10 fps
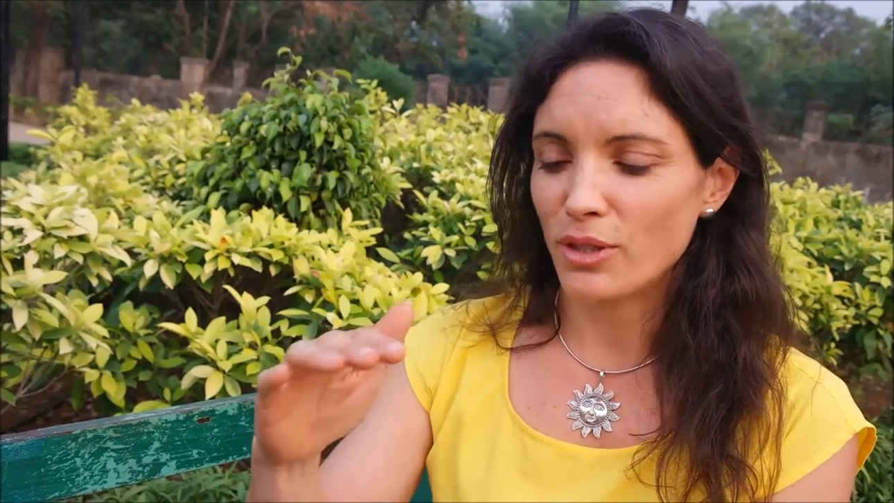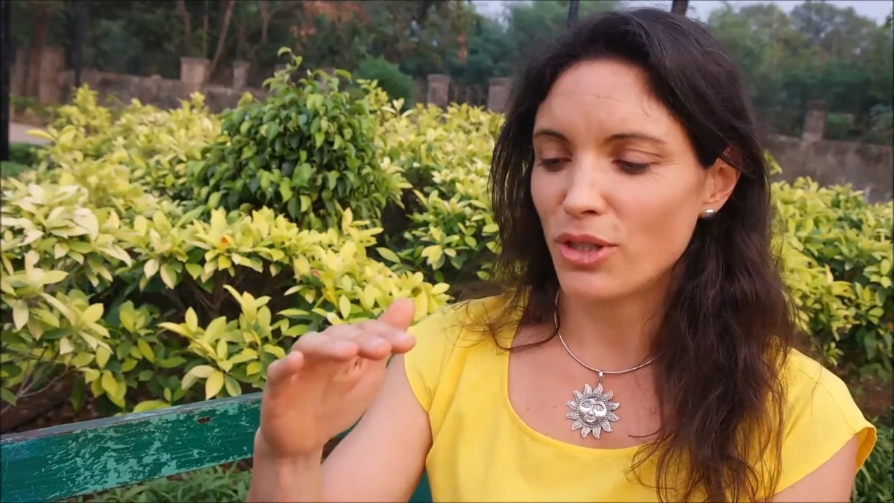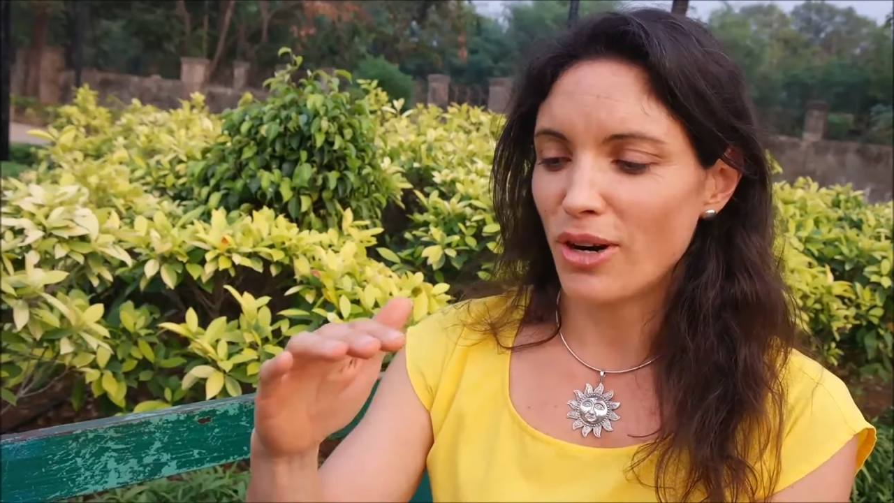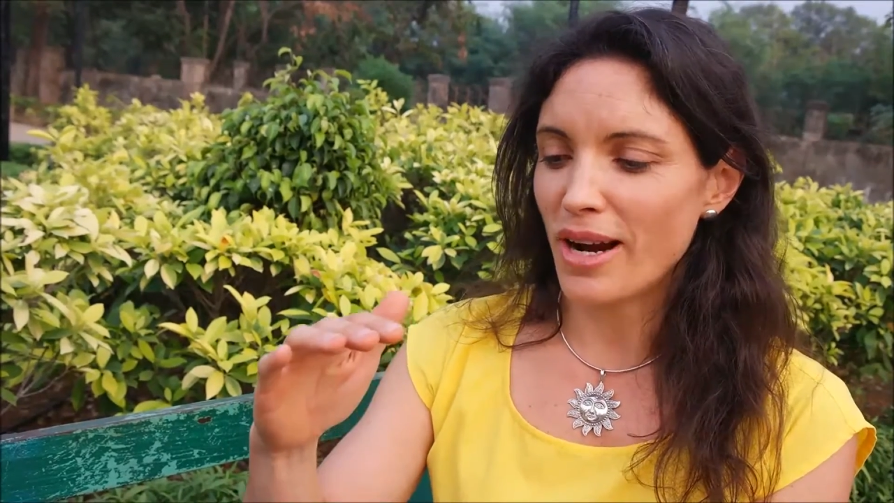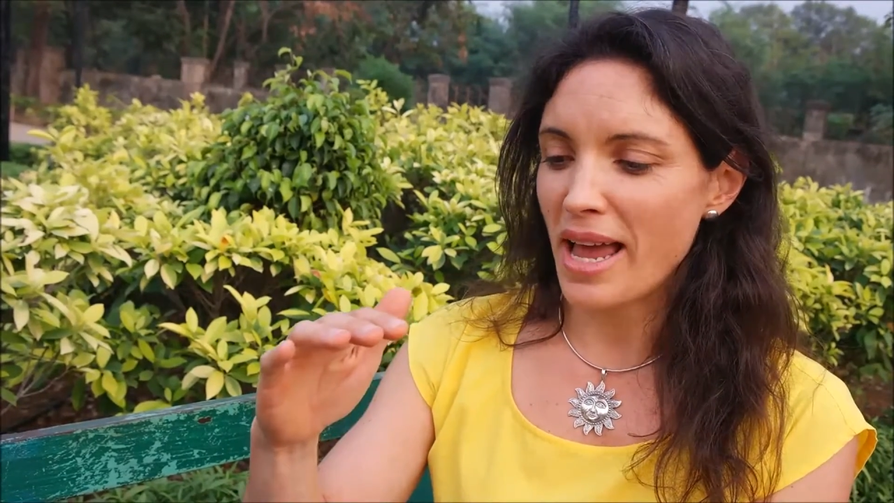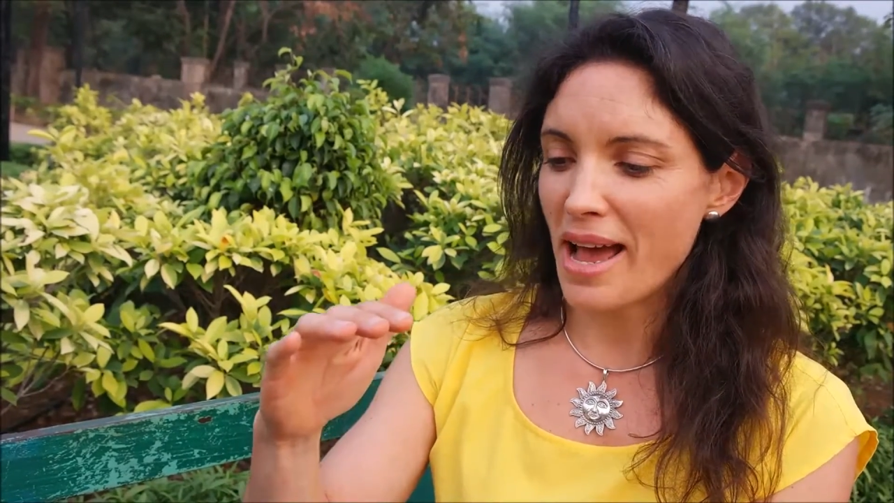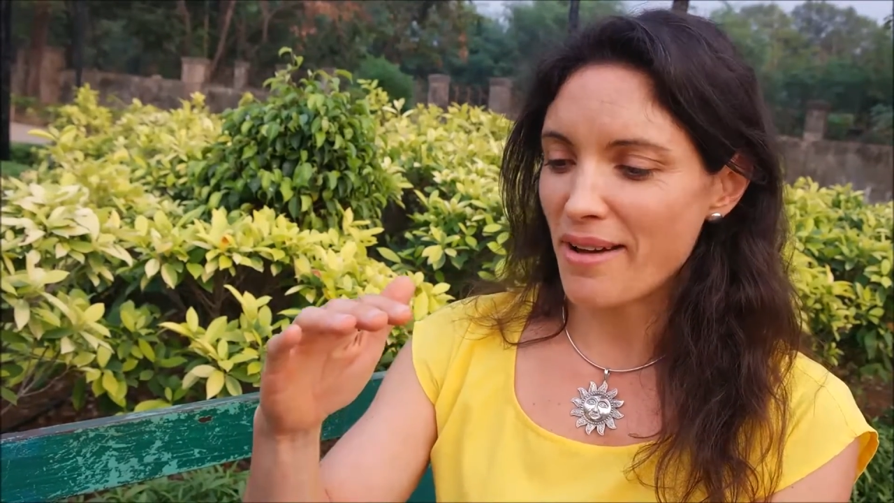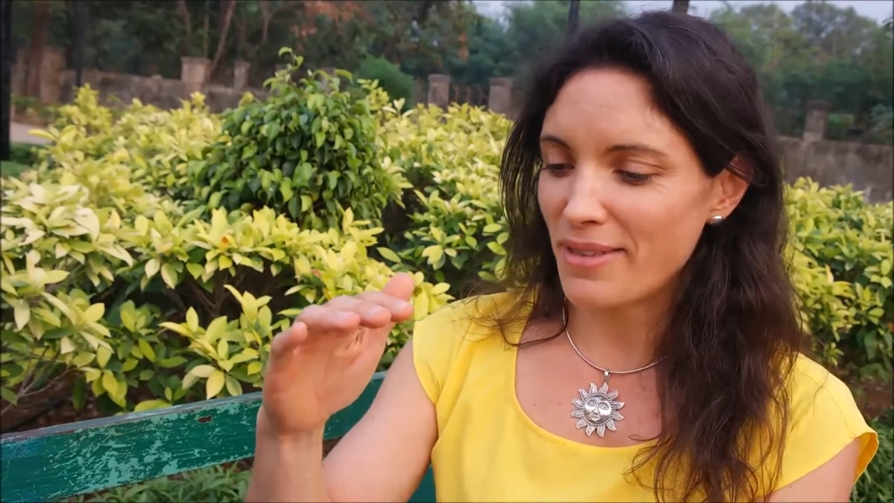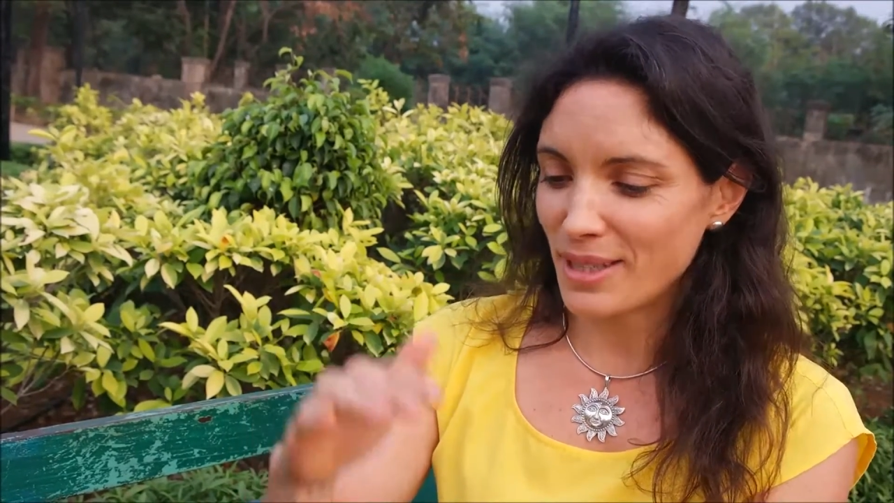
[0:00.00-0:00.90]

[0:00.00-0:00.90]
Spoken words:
the jar I have,